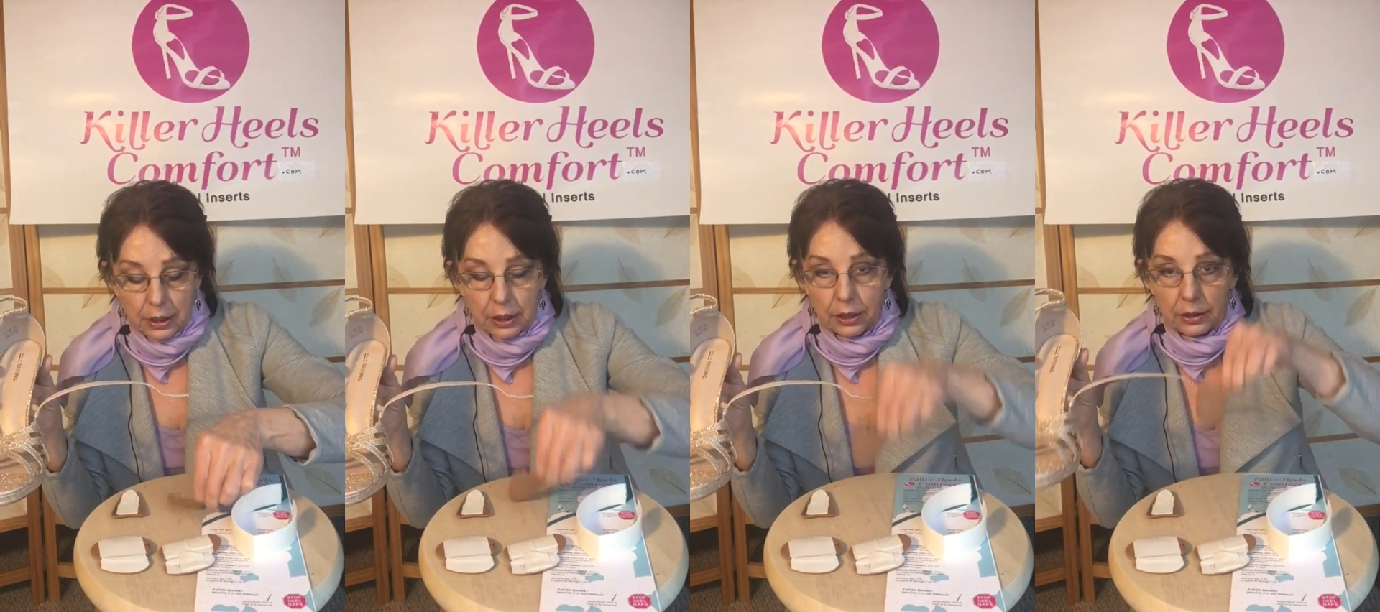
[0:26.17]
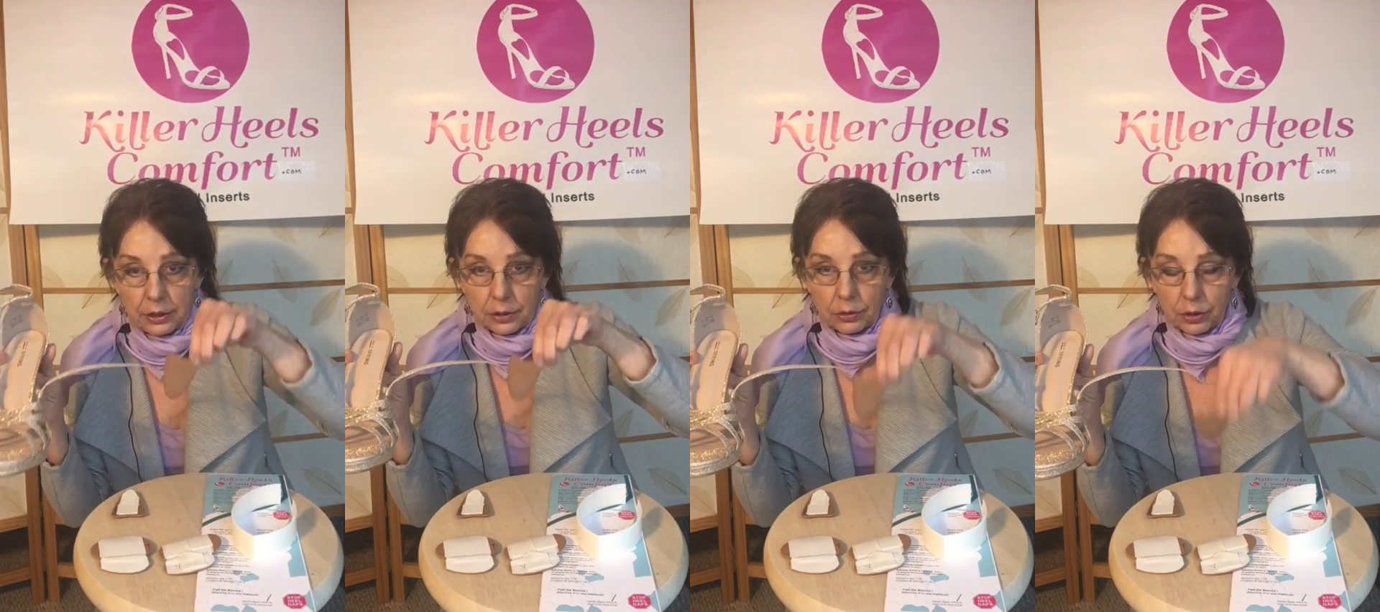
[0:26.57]
and
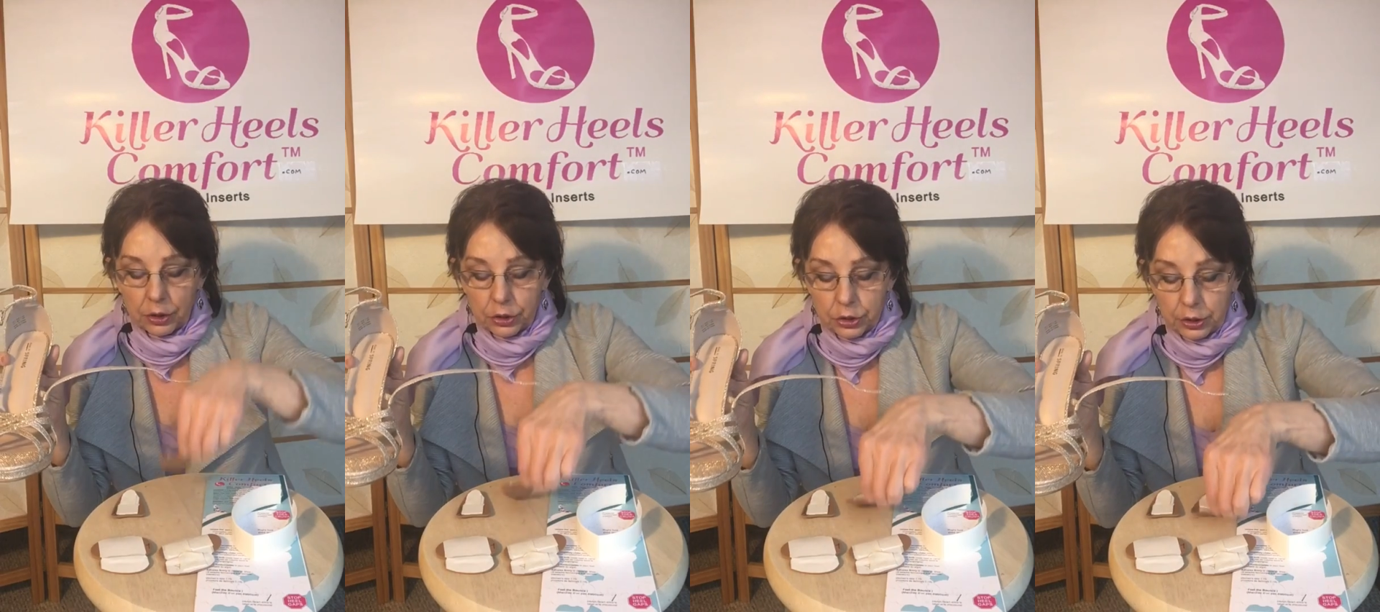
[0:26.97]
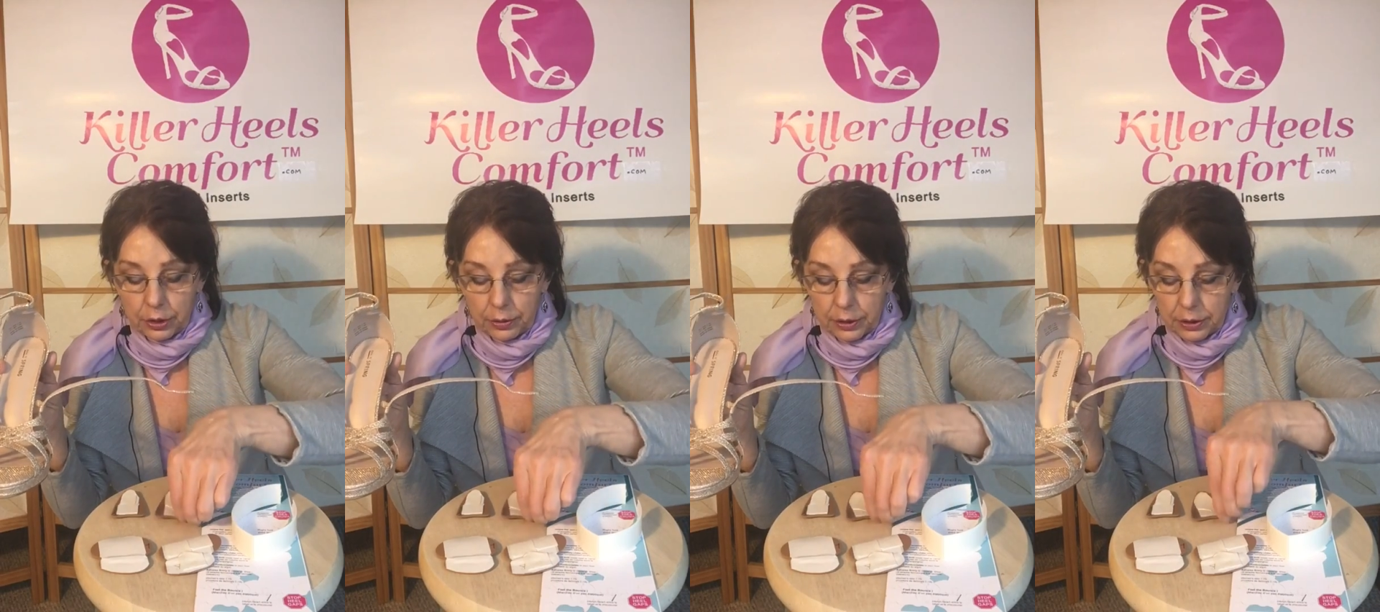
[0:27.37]
the other arch
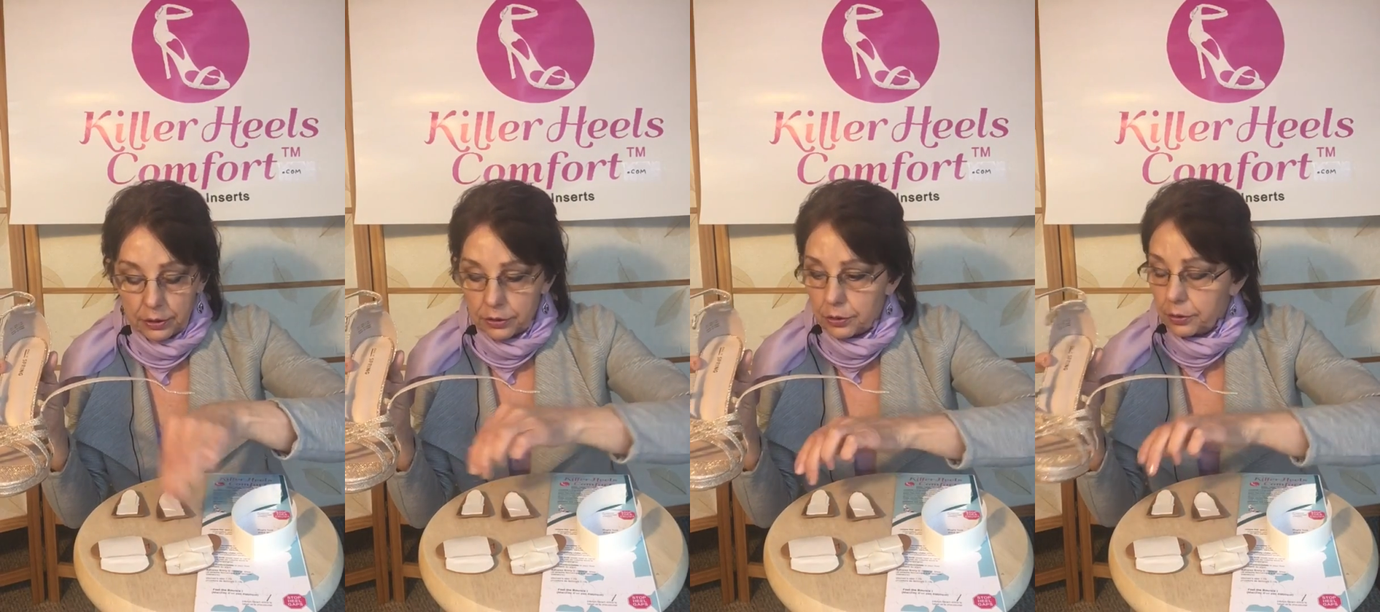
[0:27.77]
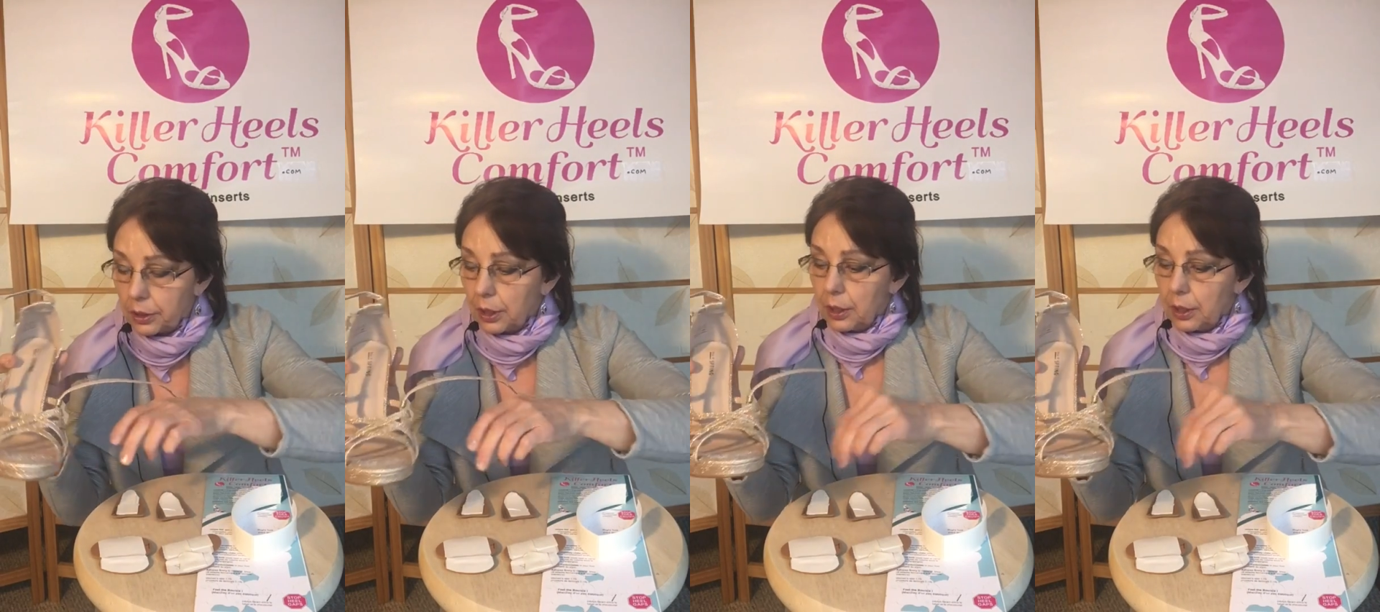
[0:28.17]
area insert.